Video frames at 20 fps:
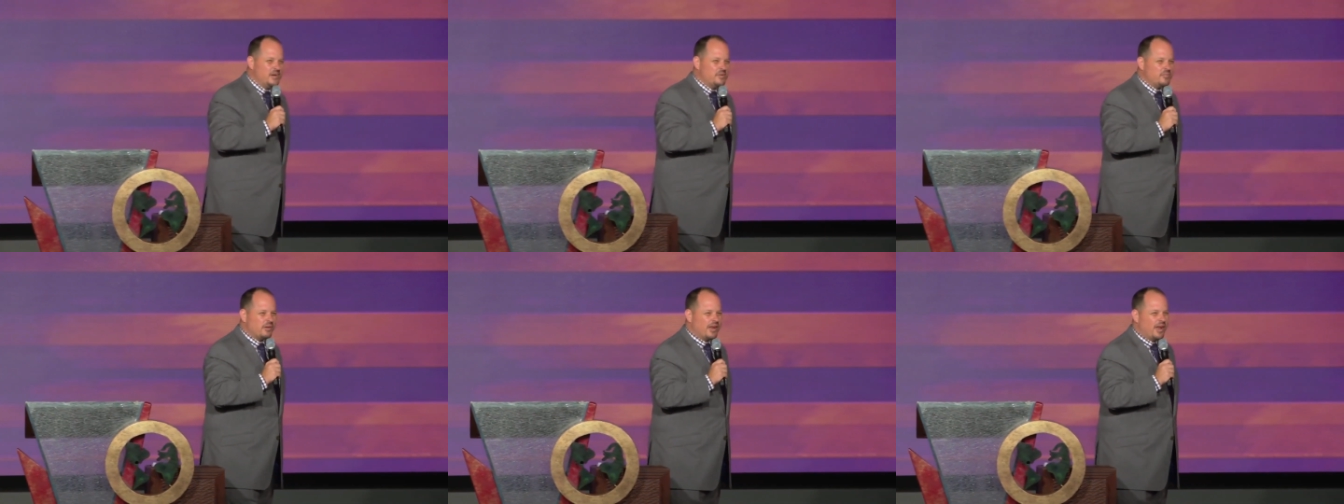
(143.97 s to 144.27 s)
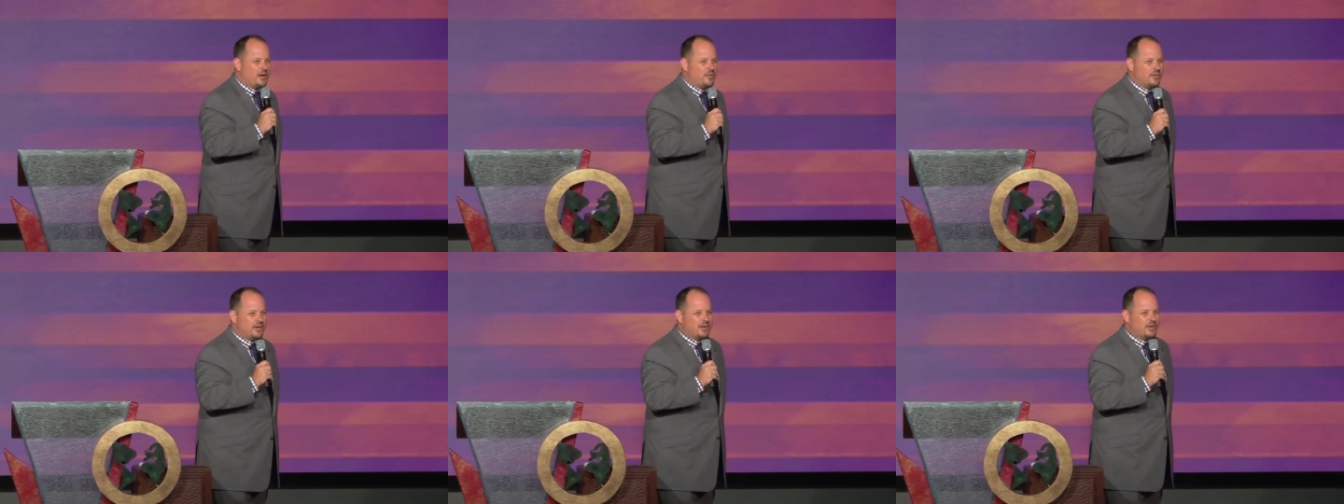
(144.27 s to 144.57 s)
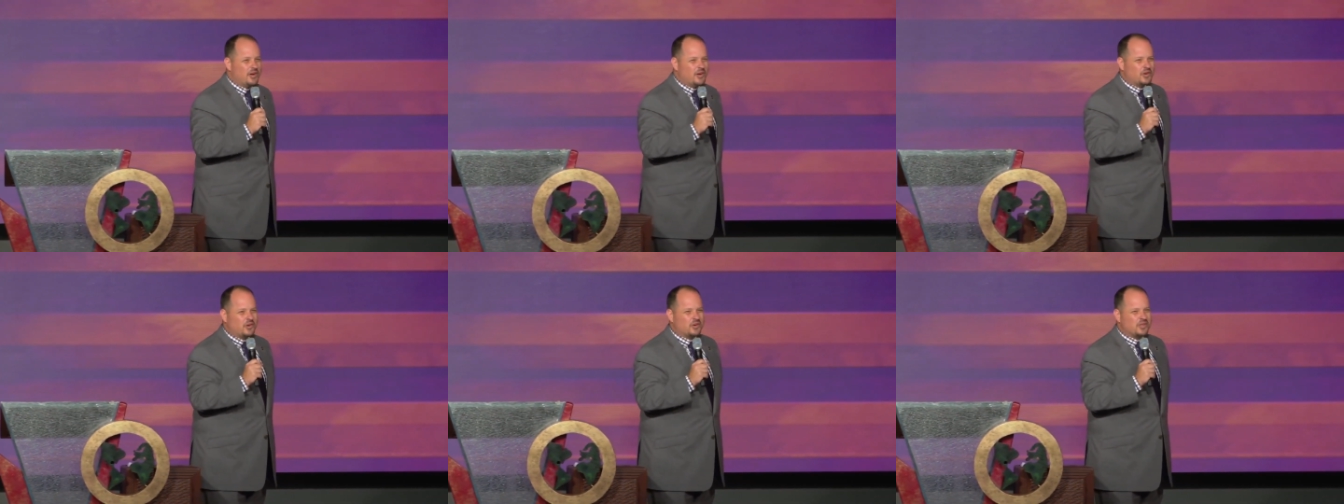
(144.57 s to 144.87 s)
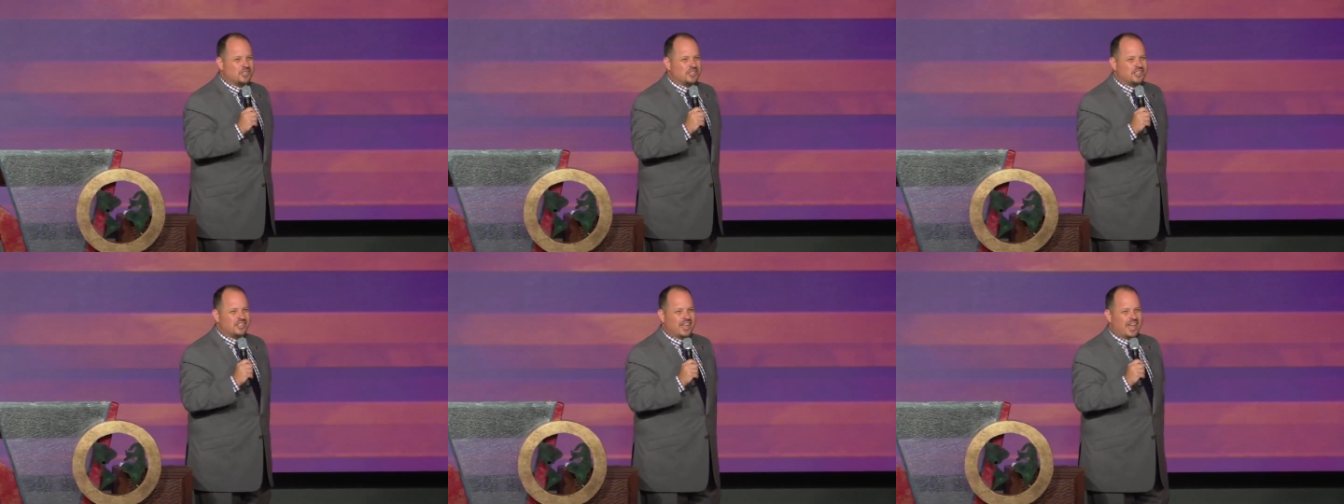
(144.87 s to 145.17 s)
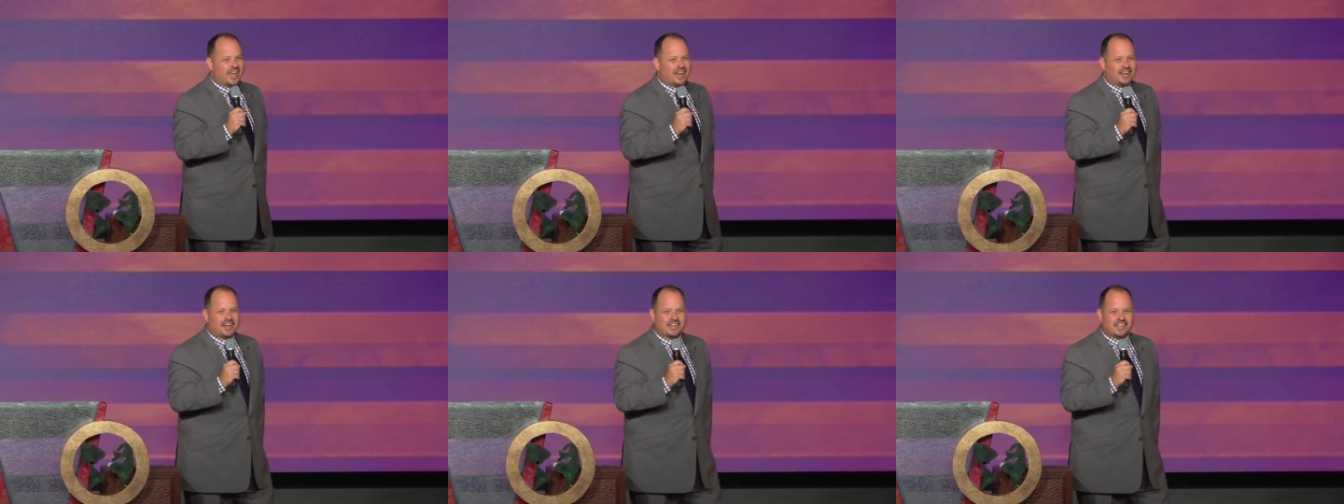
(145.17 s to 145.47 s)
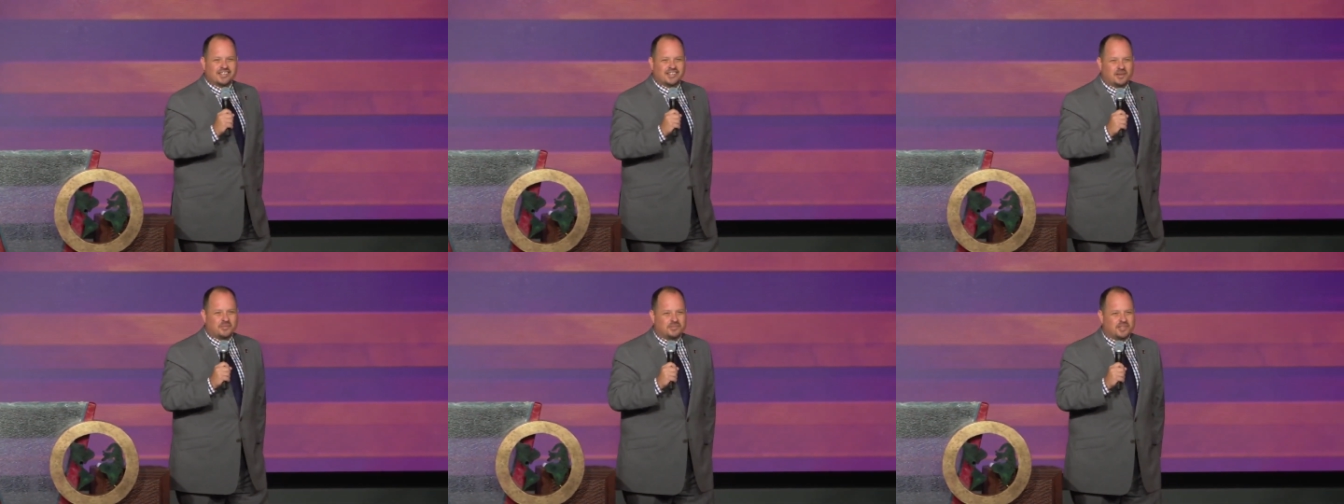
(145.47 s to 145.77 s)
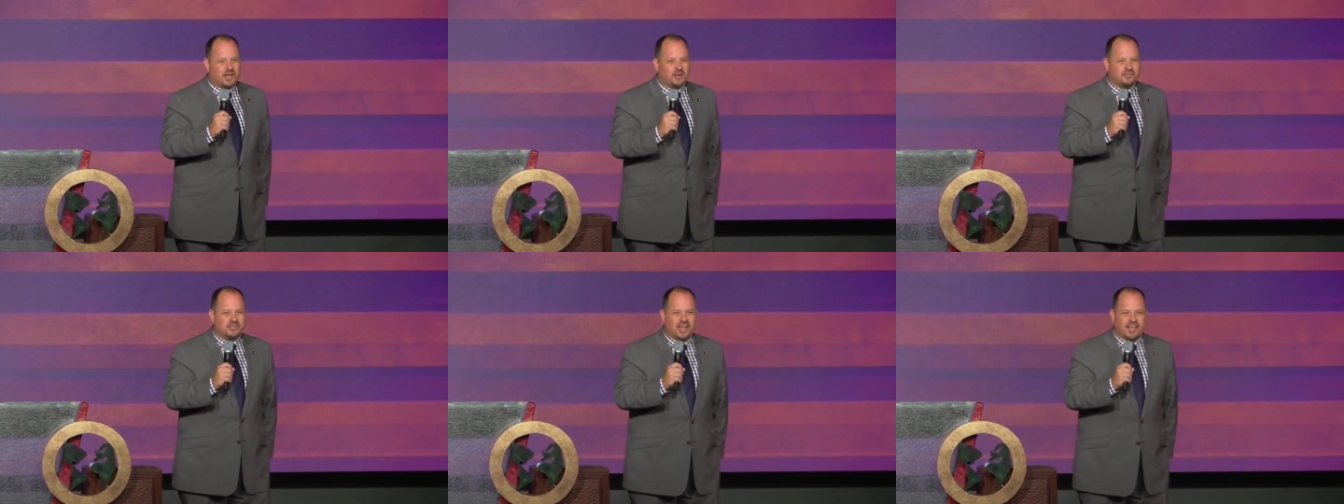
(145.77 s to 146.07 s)
But how many know Christianity
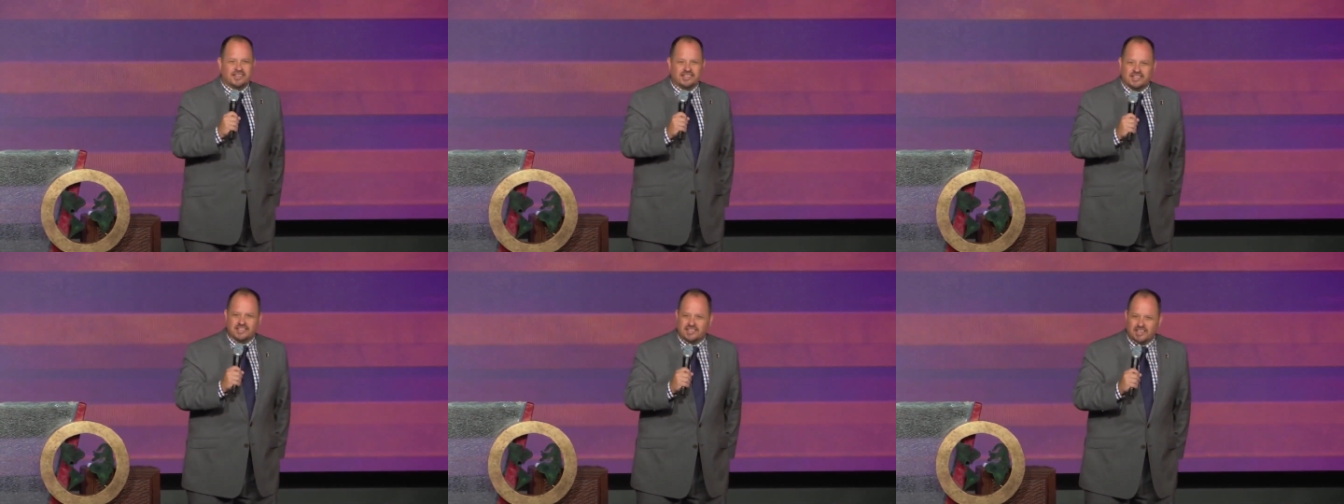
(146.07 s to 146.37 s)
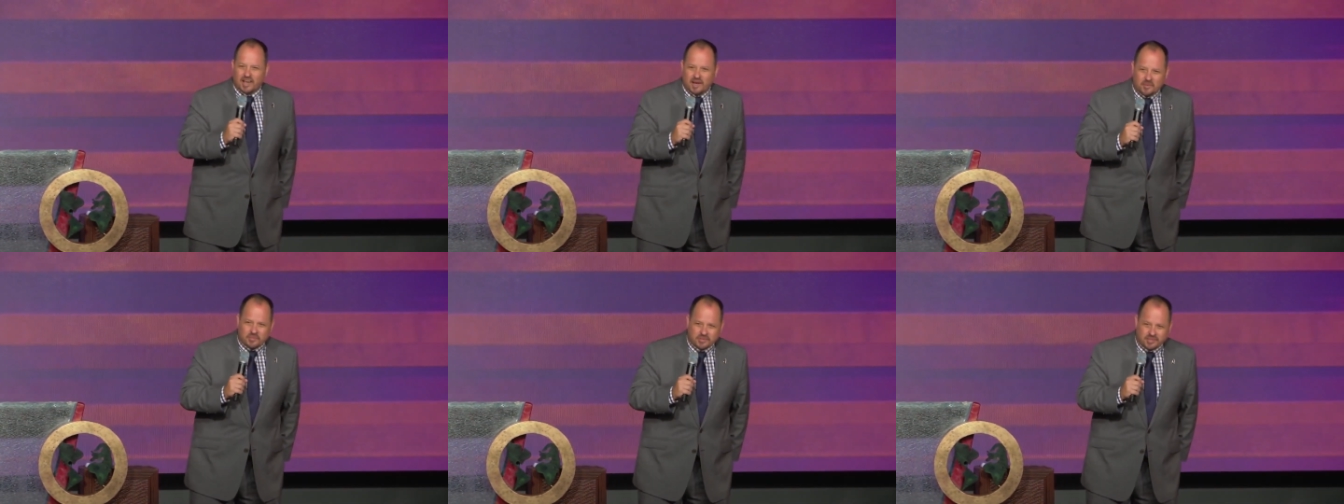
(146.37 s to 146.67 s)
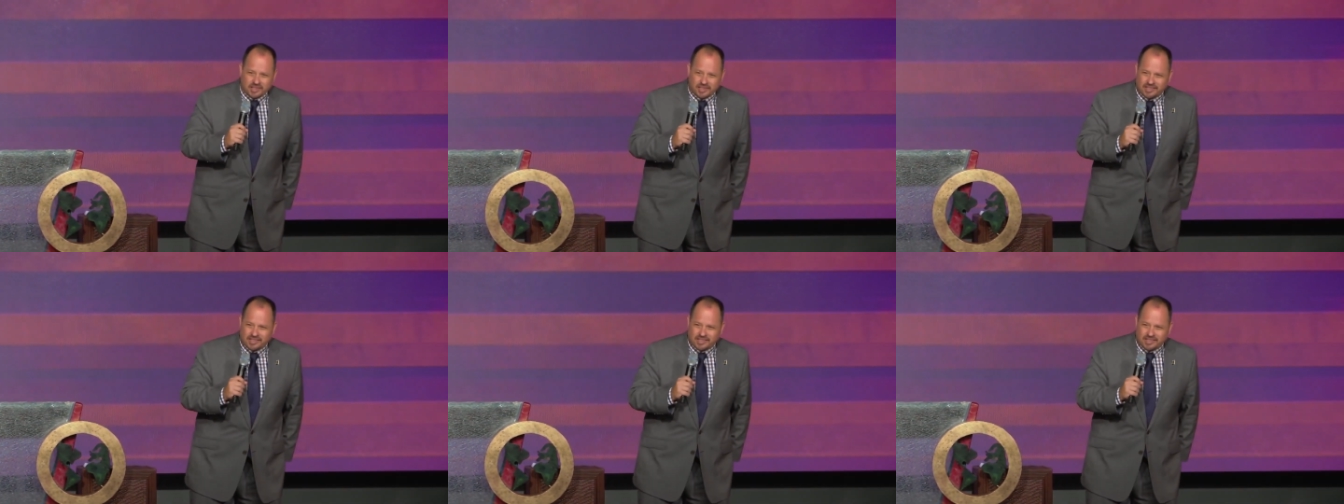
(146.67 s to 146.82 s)
sometimes has its ups,